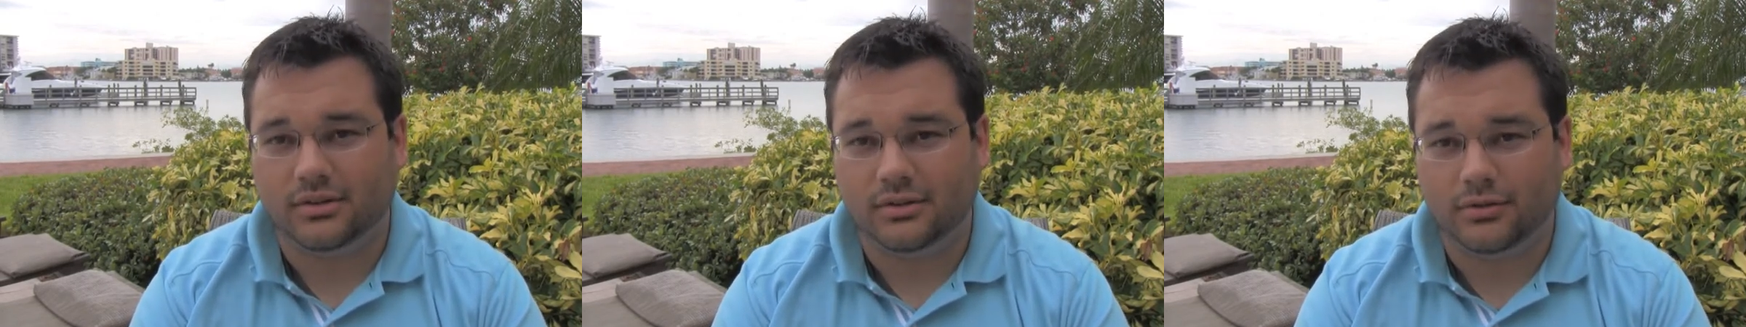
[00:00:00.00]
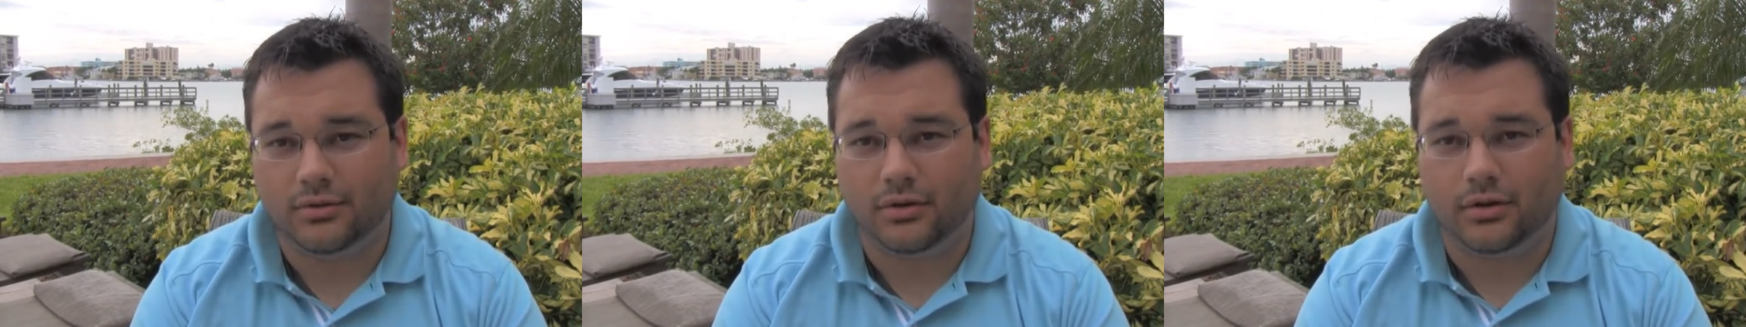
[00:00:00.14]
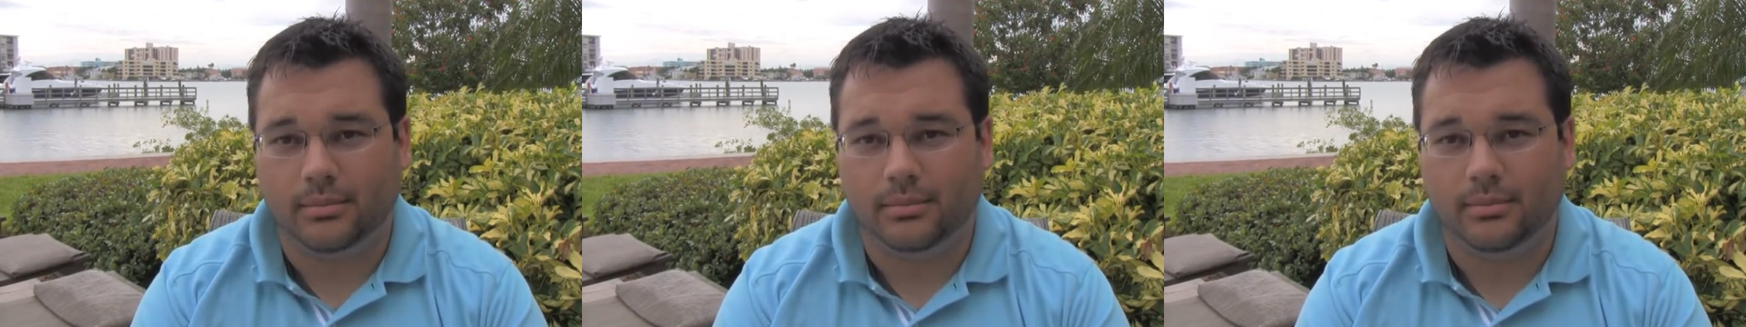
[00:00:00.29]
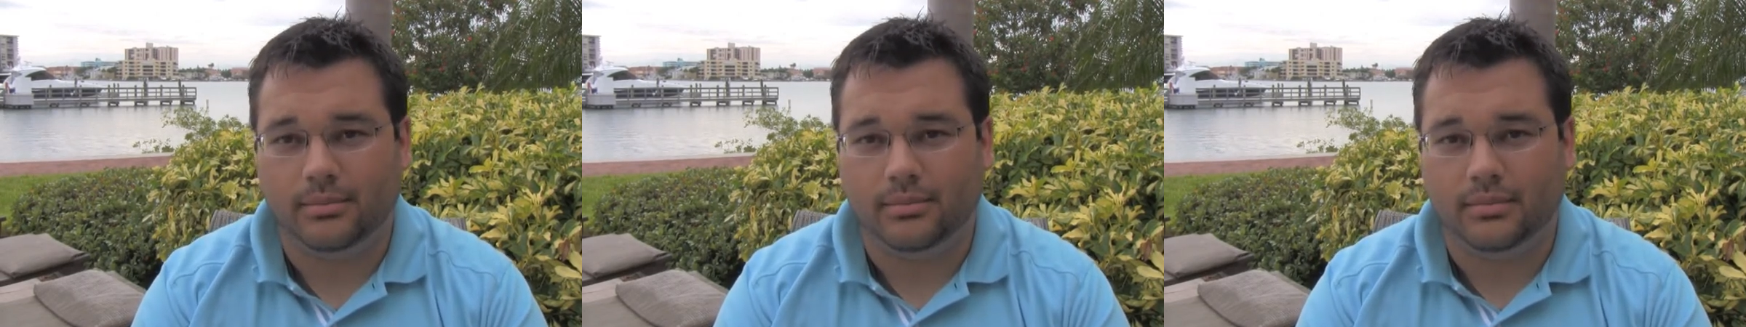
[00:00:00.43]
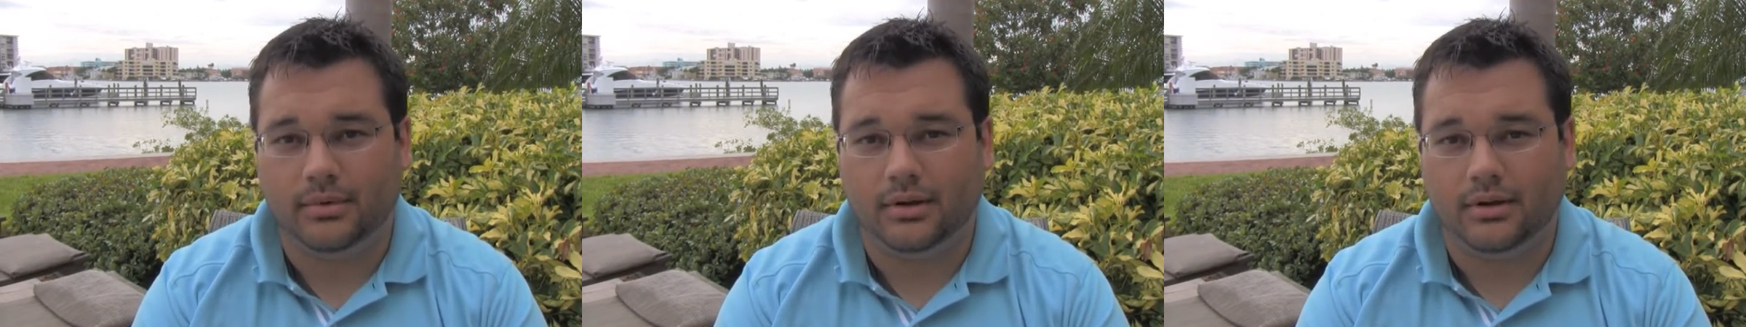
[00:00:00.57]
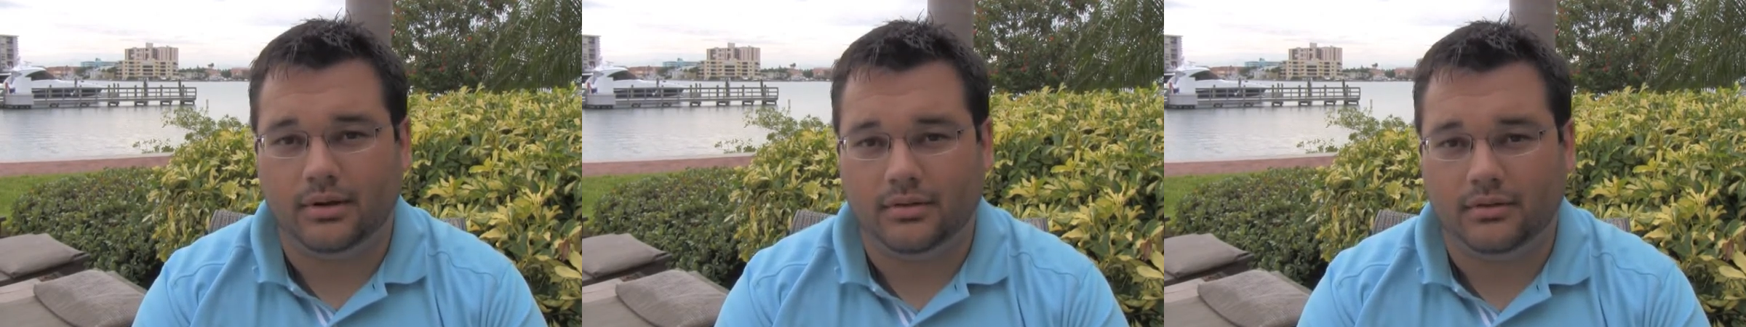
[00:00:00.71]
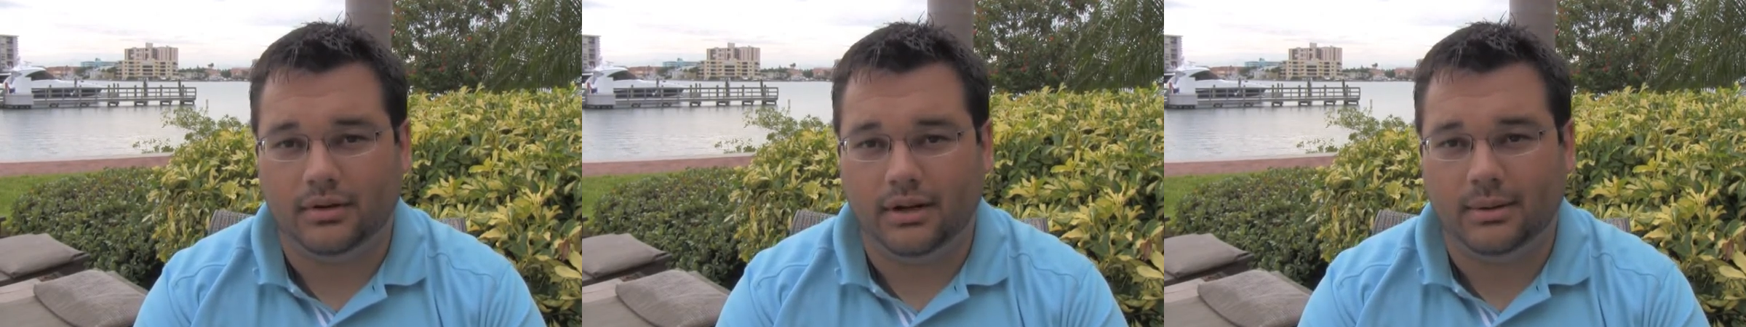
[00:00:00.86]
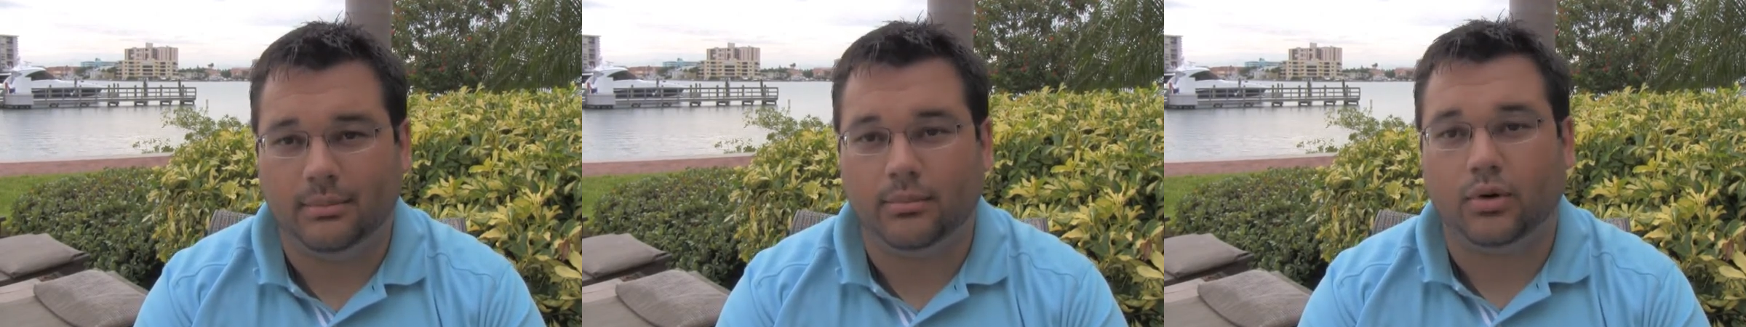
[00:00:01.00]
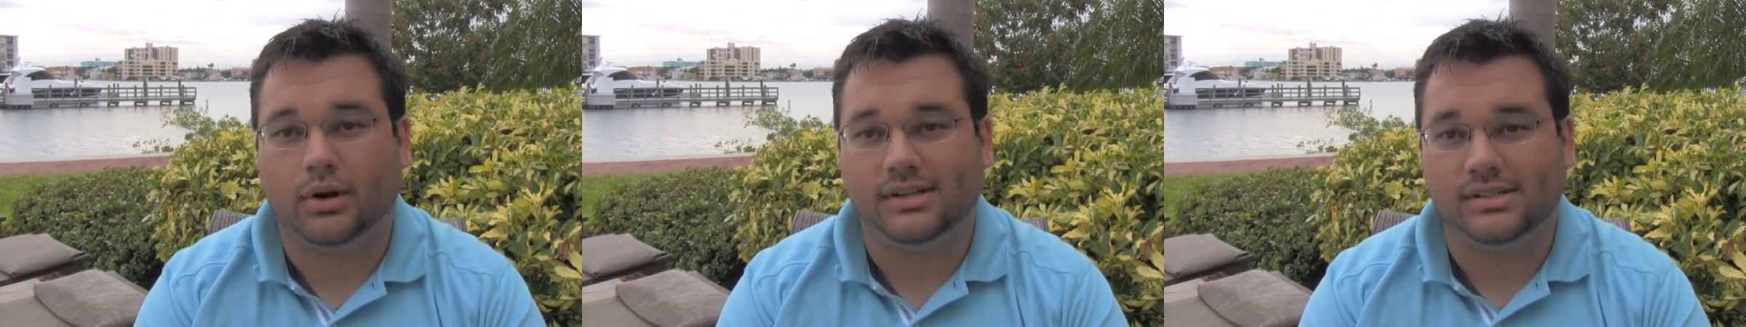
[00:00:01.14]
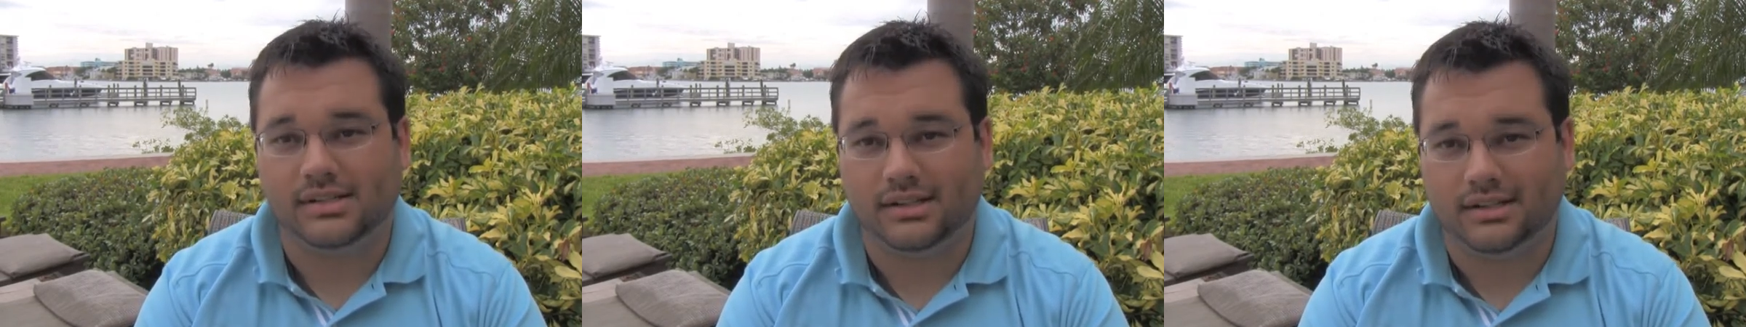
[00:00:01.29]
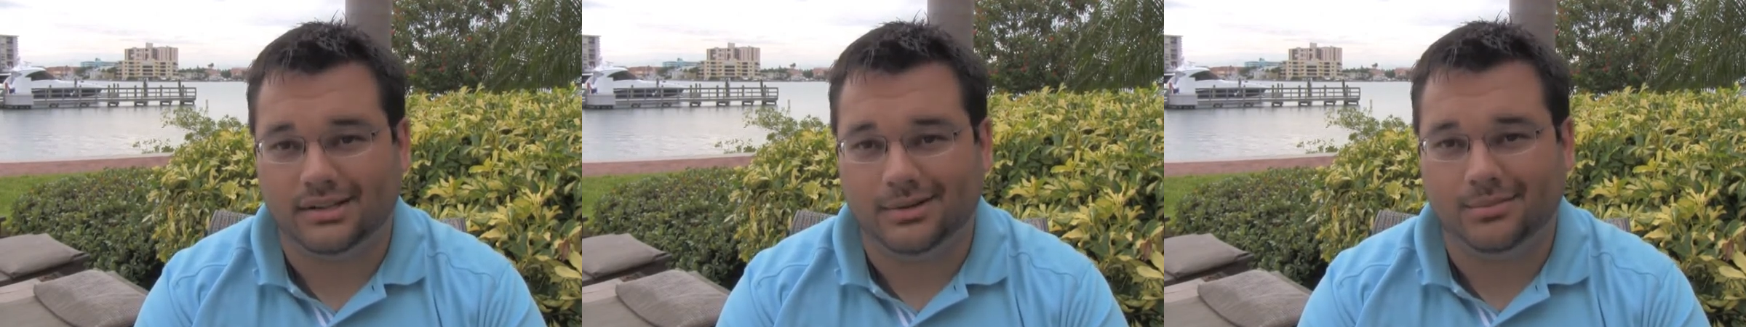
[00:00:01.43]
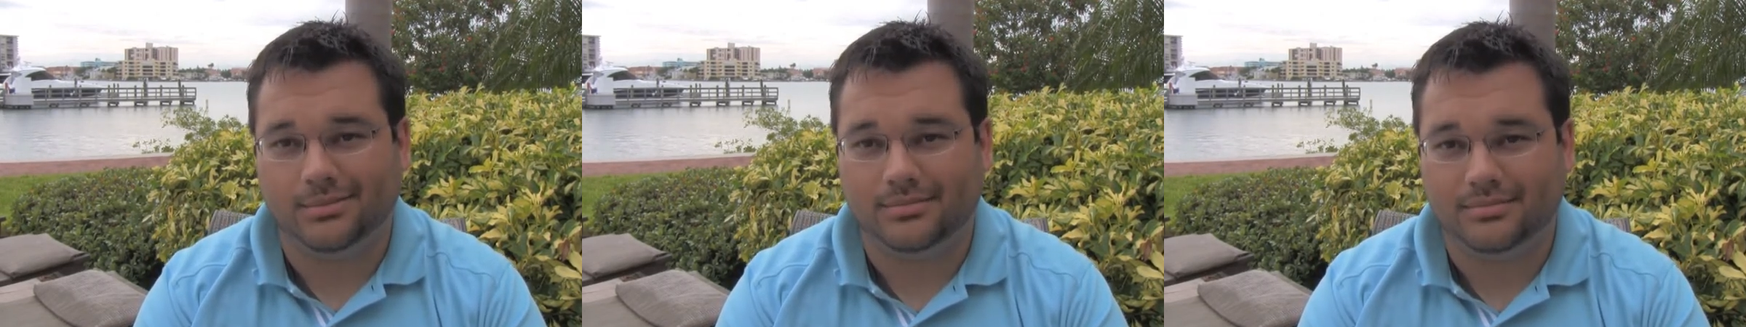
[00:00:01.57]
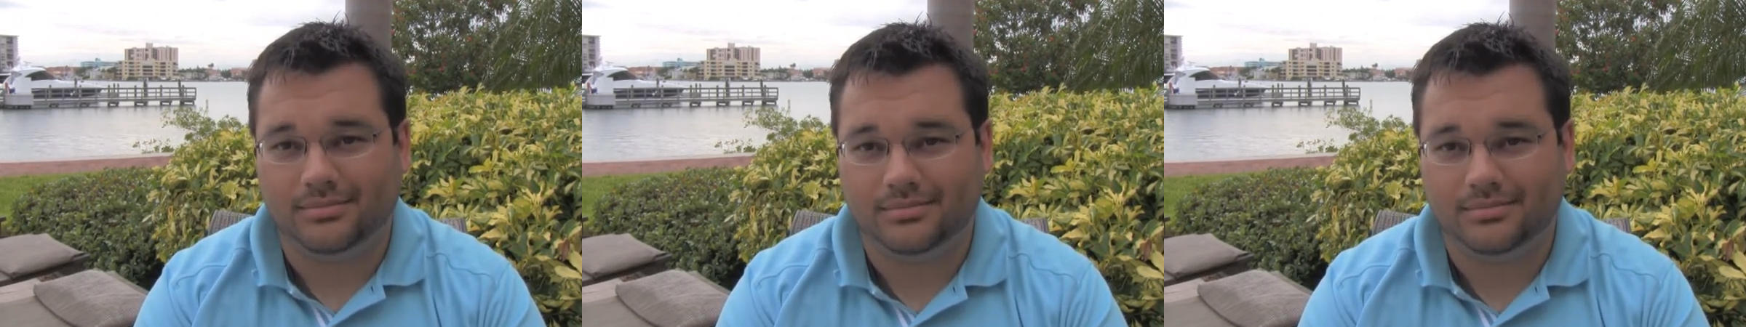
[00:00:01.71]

from embracing them.